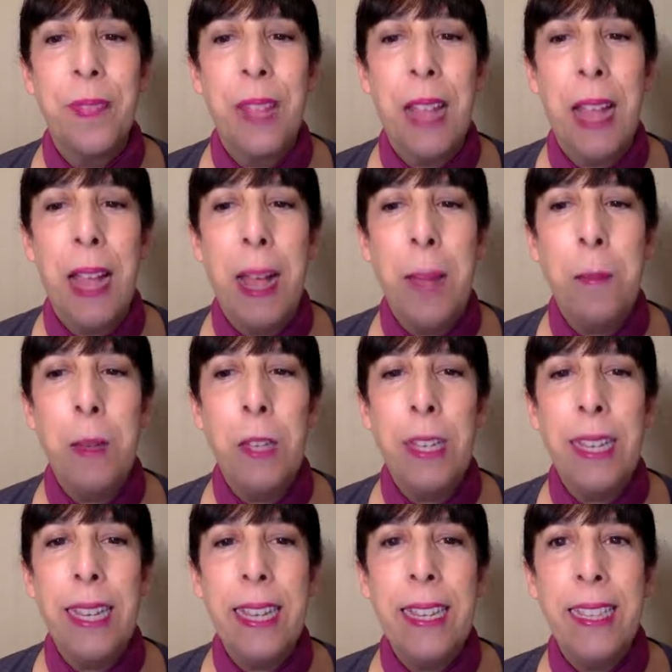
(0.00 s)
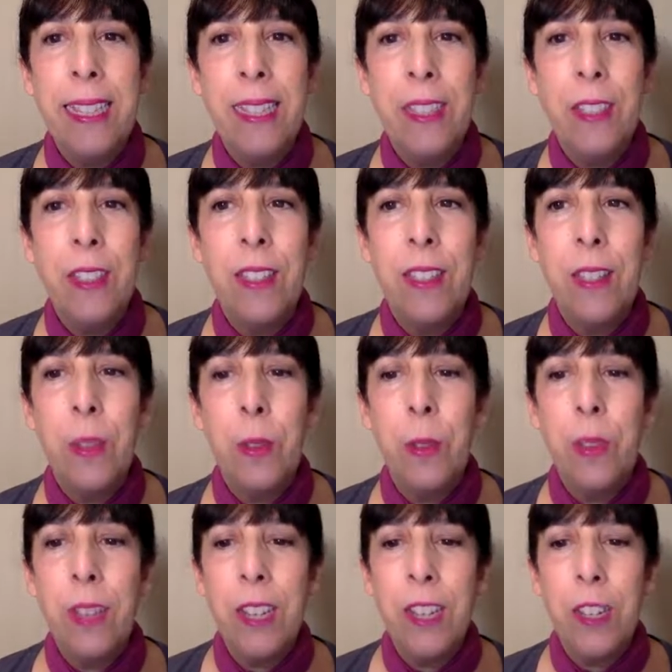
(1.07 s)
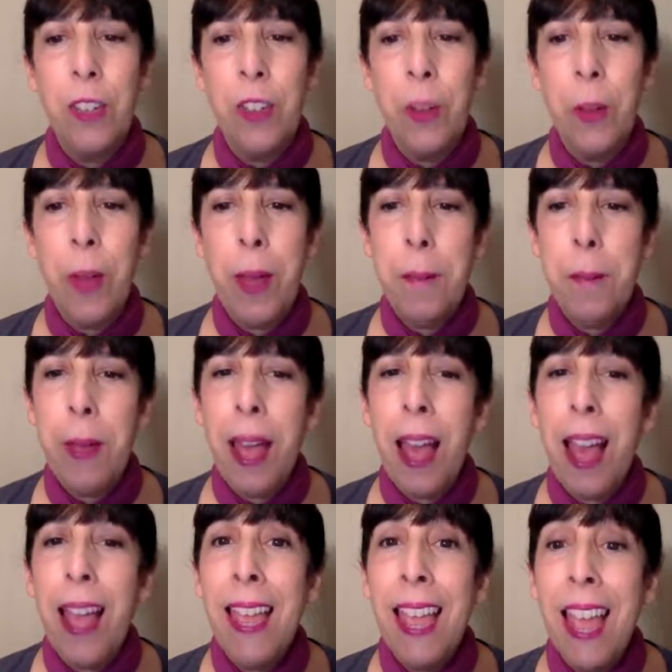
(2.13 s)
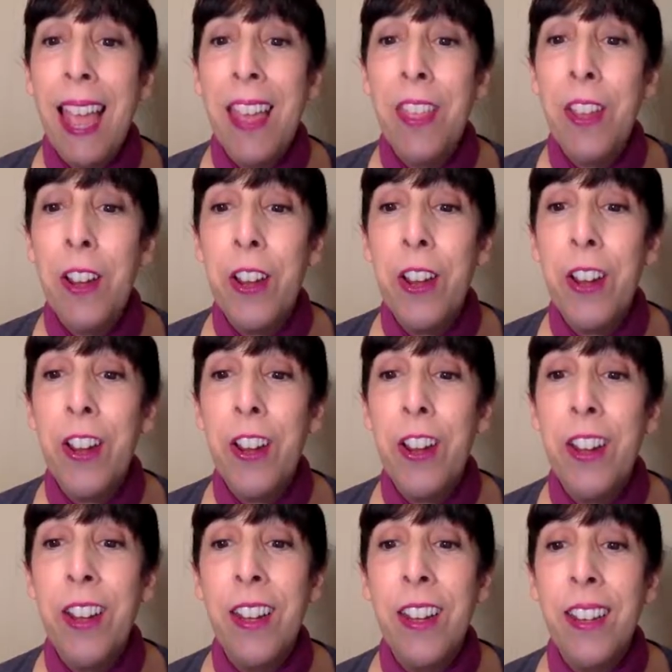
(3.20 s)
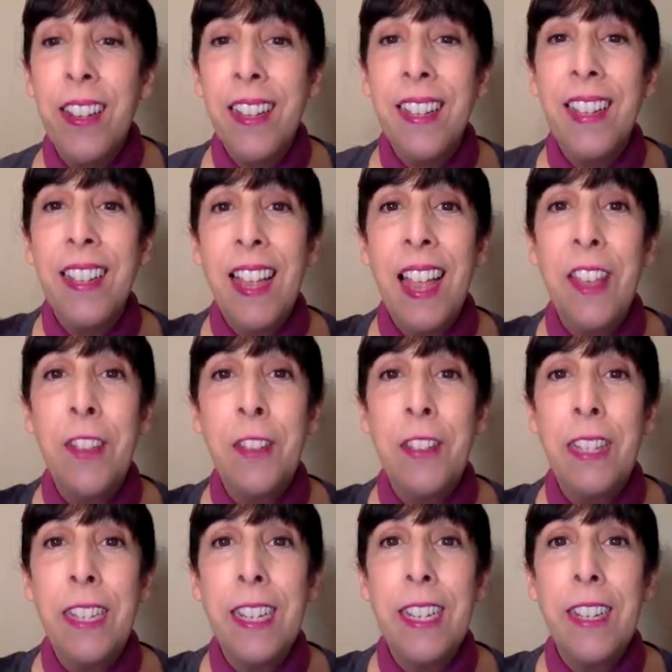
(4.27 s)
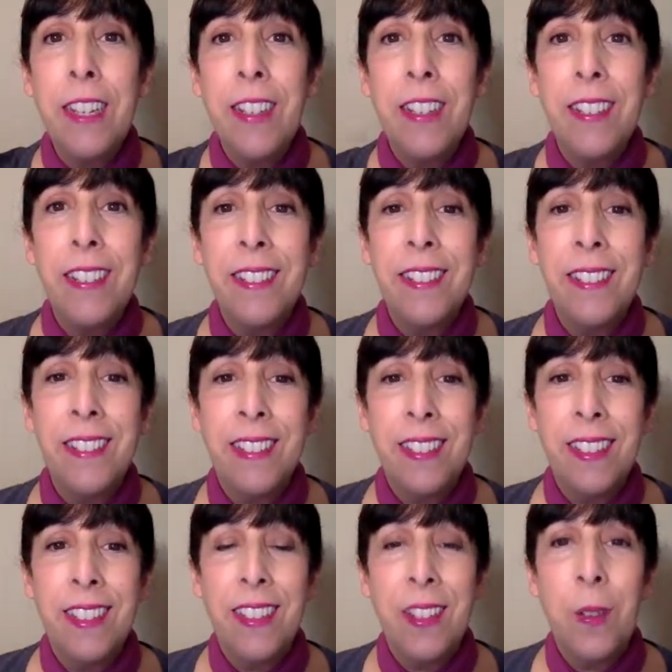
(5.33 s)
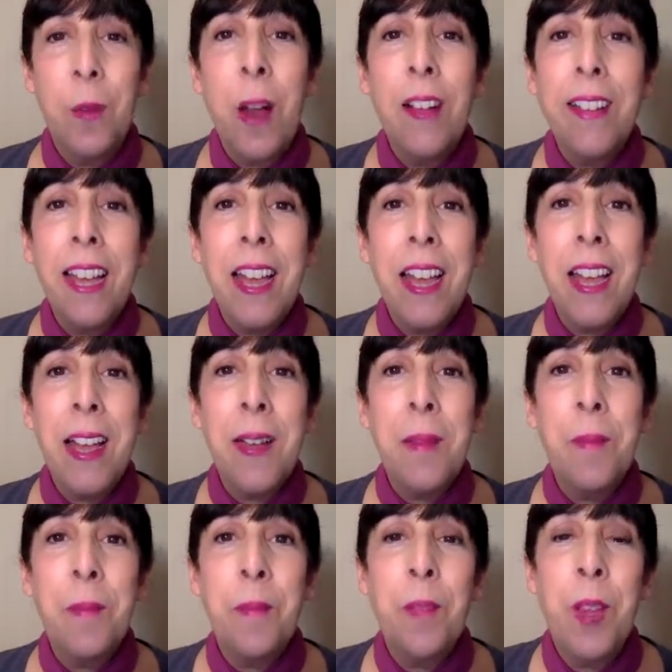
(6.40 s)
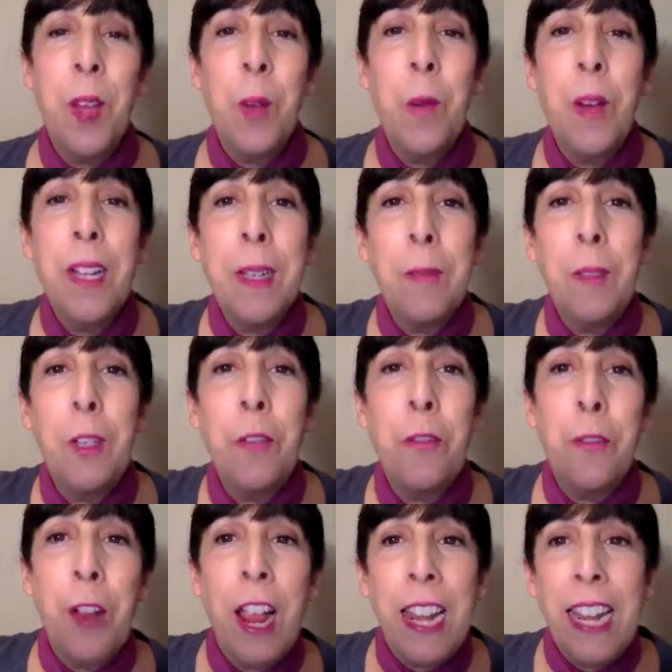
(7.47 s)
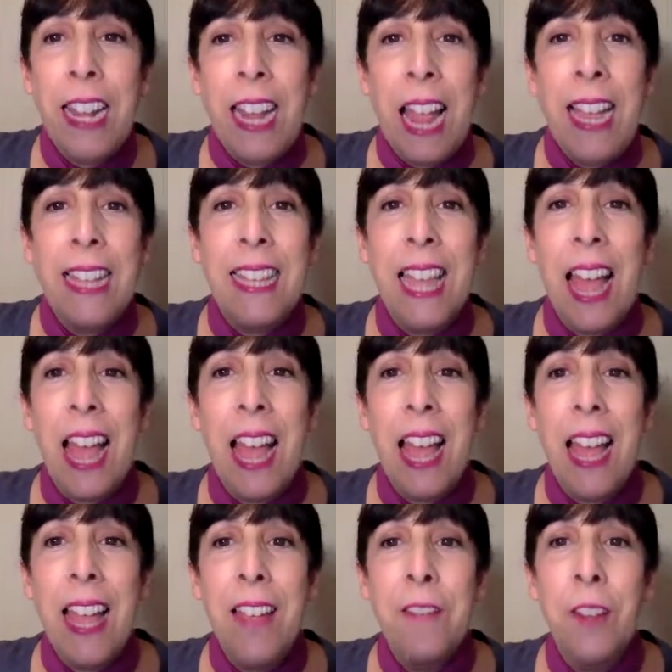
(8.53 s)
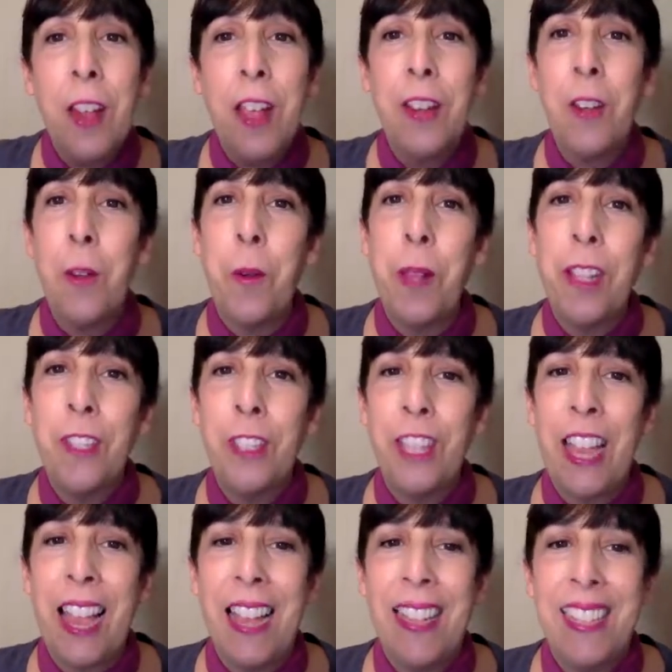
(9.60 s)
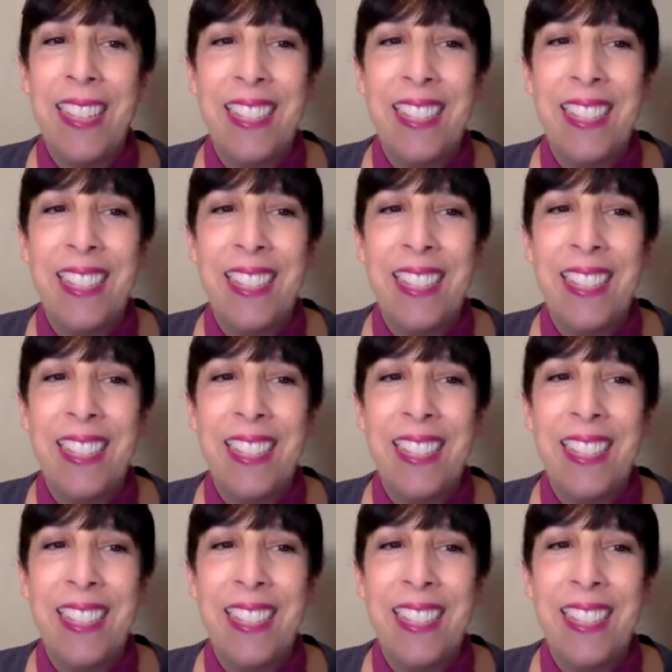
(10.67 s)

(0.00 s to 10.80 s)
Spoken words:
I'm looking to see who's going to show up. Hi, Heather. Heather's here. Welcome. Welcome to Friday Night Live on Noel Chat.